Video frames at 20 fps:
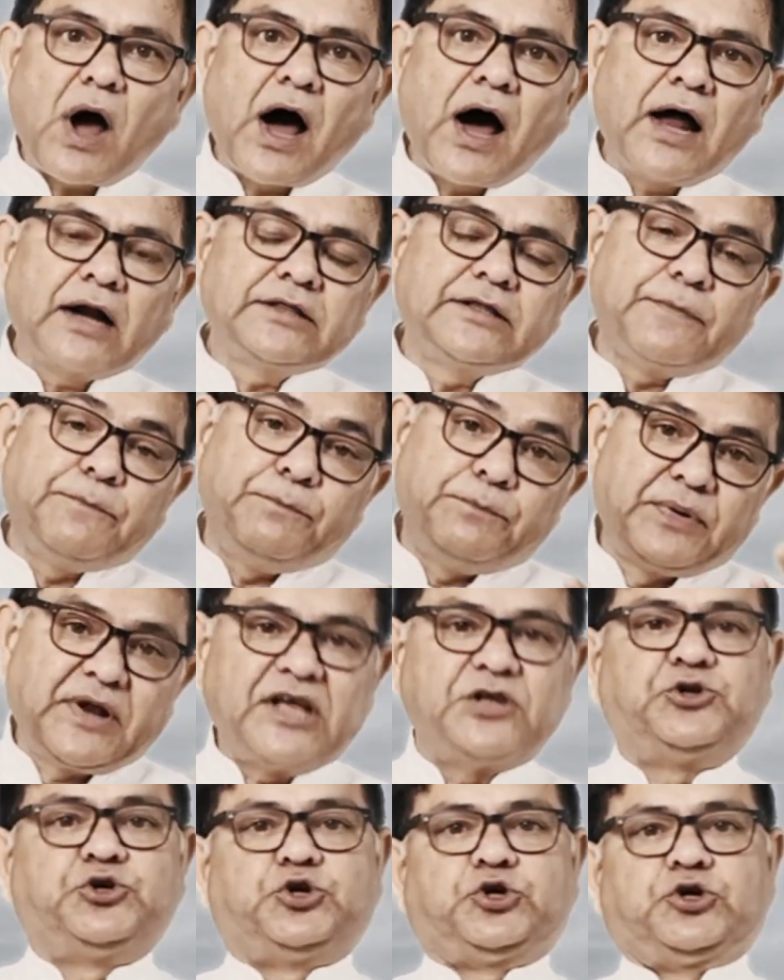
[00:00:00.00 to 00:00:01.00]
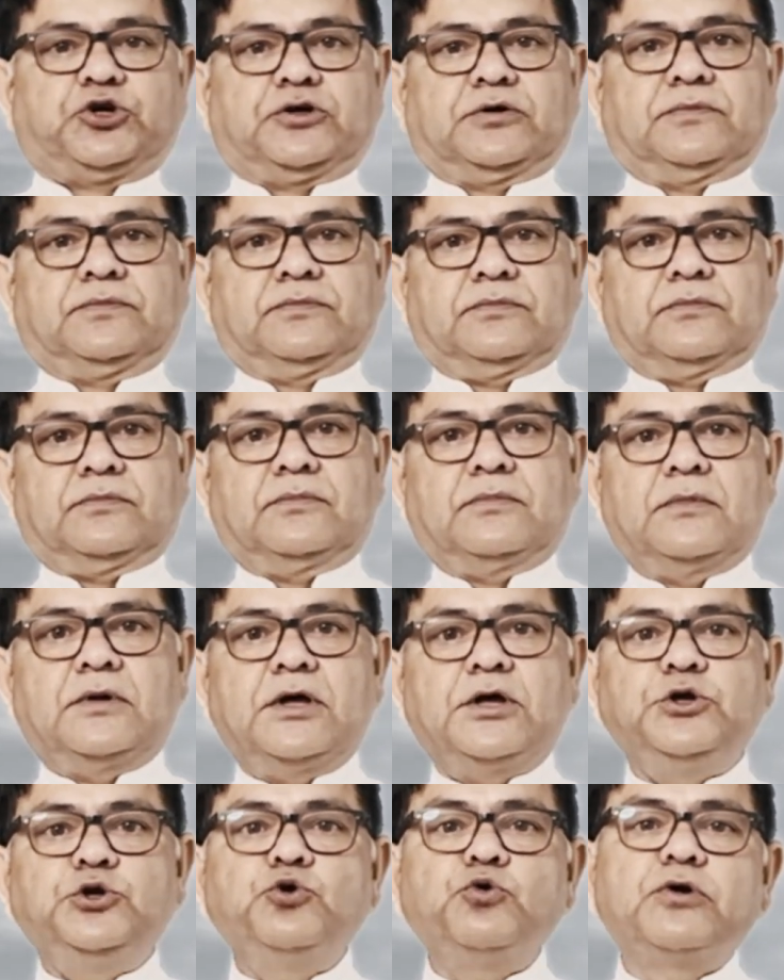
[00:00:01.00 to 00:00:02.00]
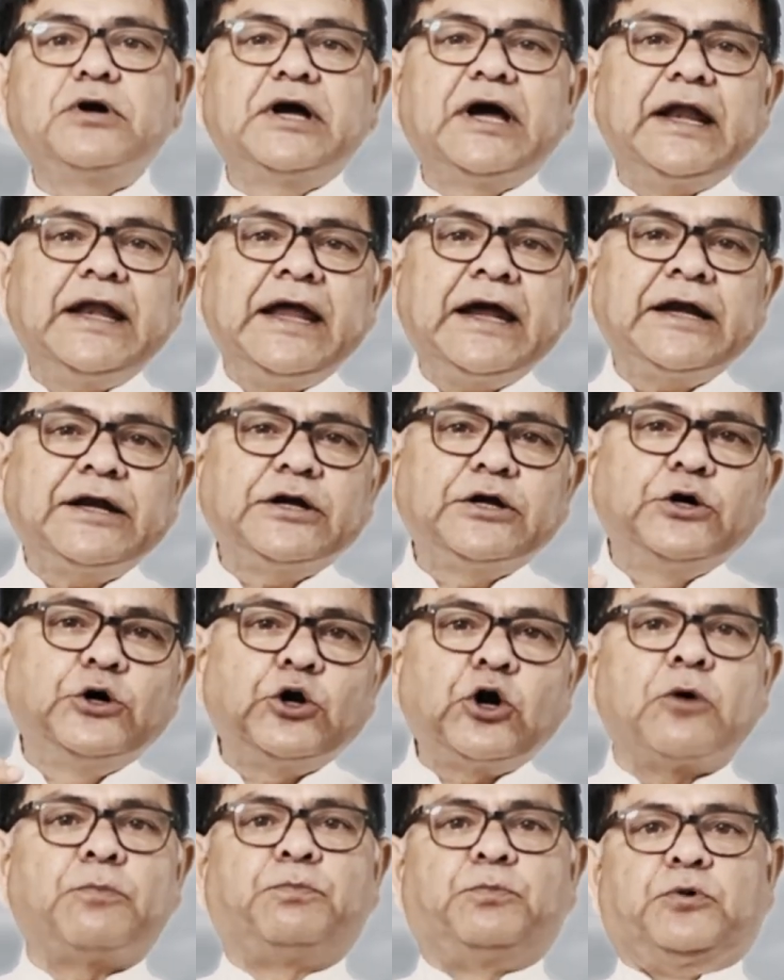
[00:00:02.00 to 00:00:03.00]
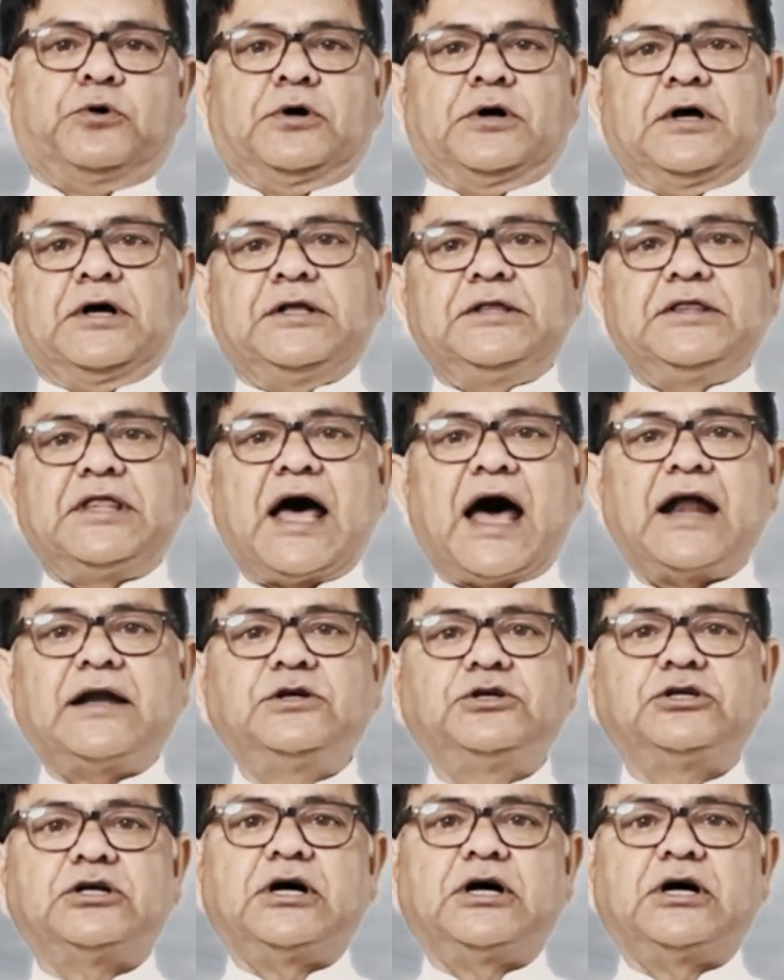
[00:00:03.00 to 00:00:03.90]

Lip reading: are the bridge. You connect group that